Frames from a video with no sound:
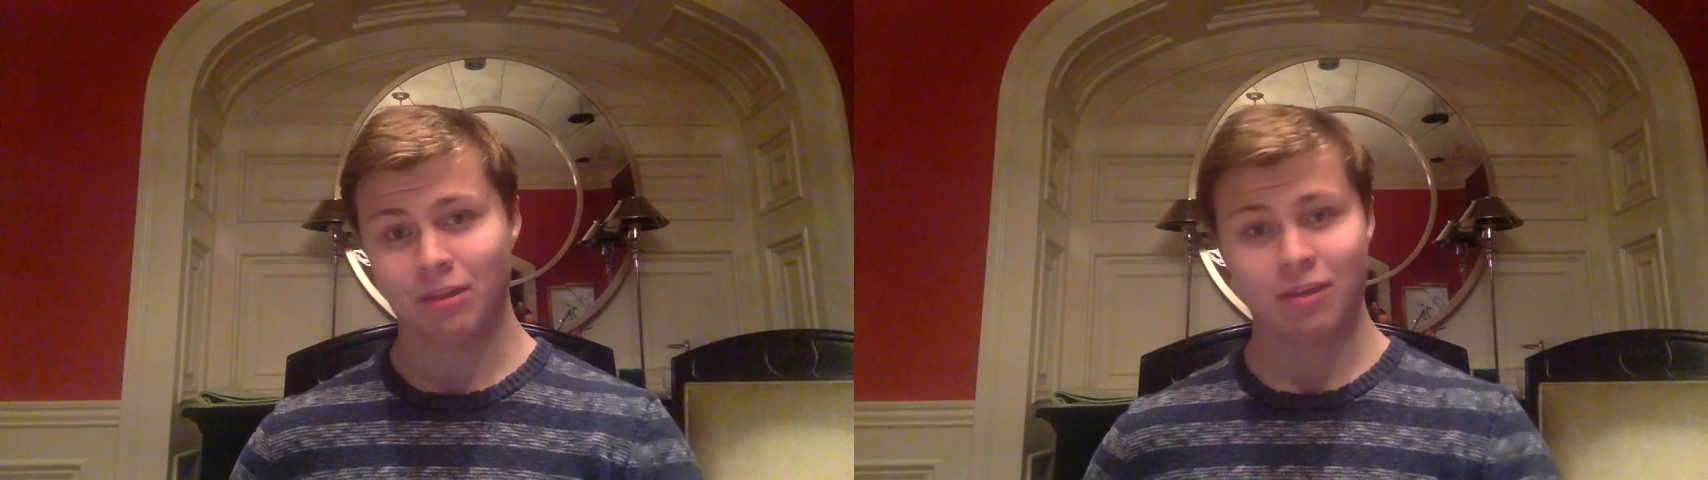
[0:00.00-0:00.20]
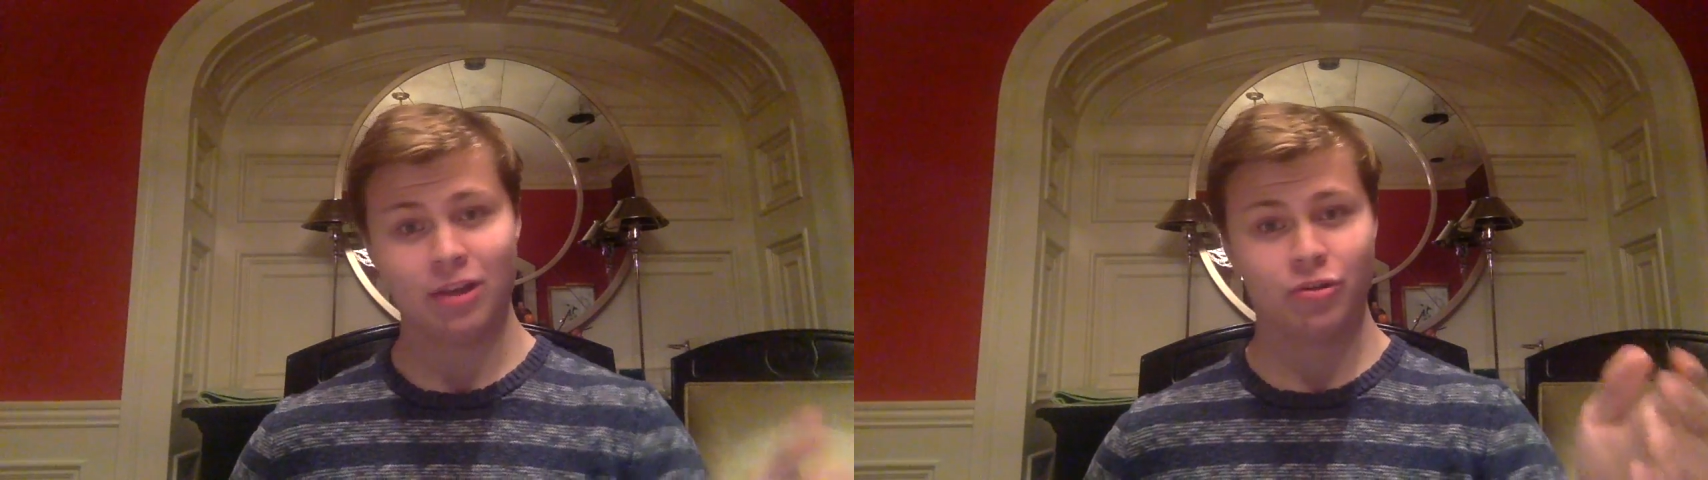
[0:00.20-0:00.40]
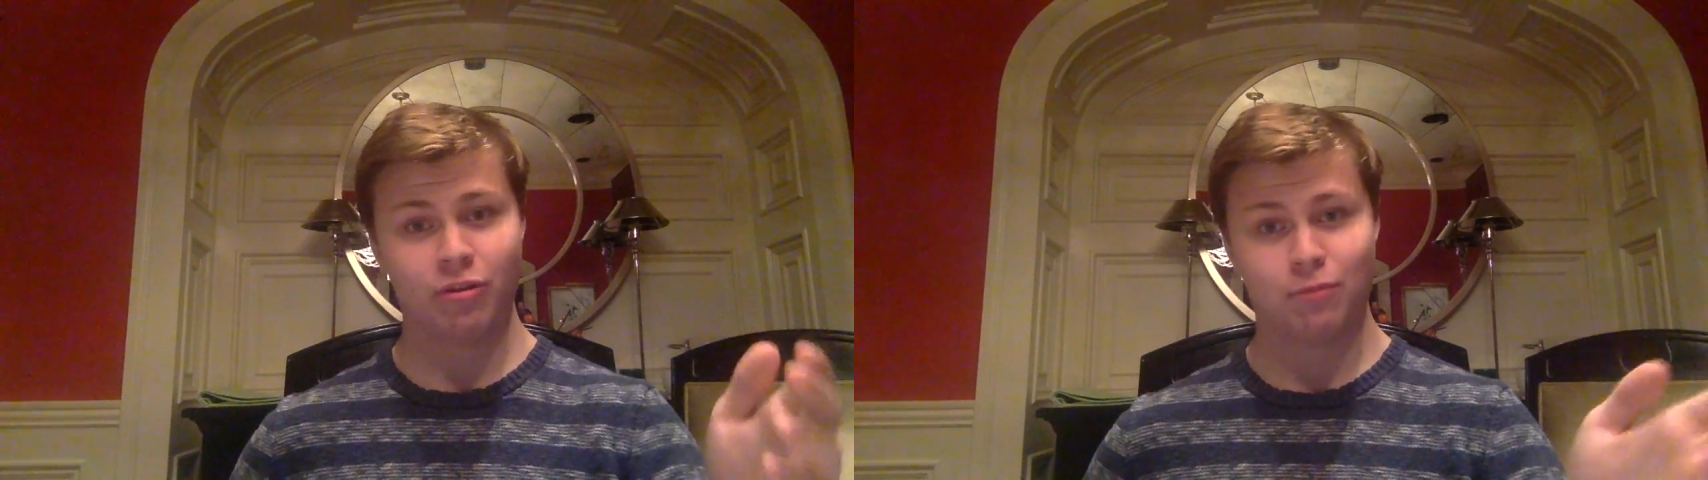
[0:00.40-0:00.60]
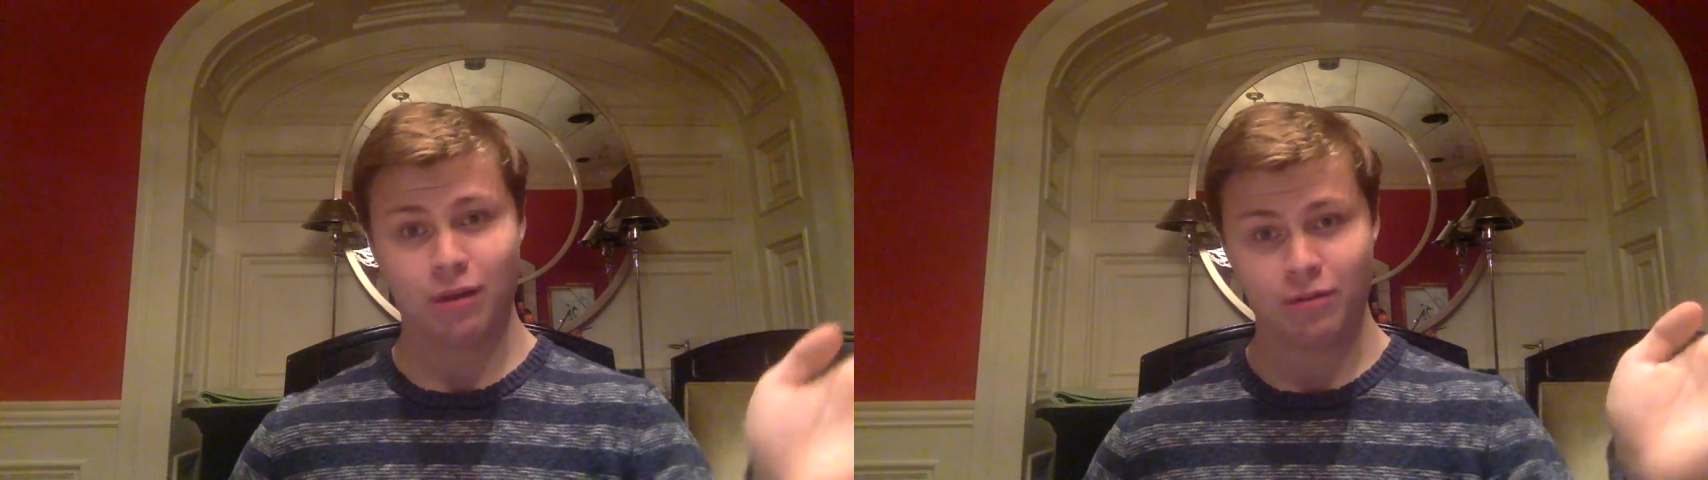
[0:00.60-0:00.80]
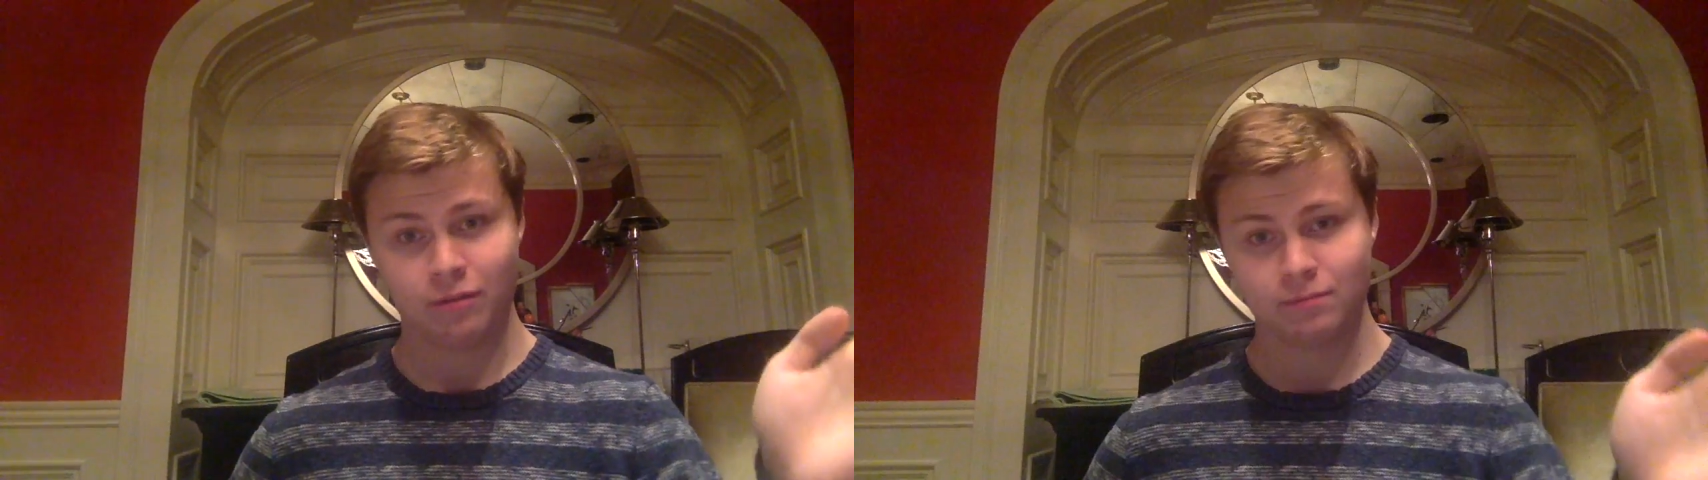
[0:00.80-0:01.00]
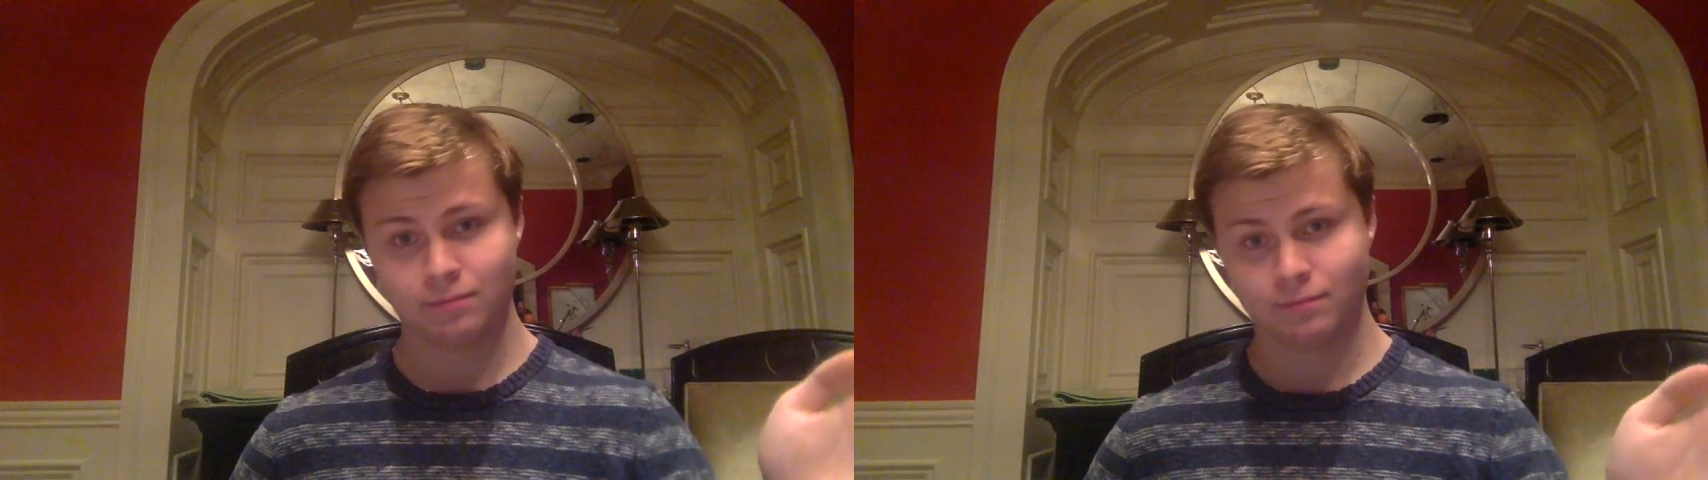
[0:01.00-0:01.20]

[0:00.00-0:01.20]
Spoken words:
centrist president,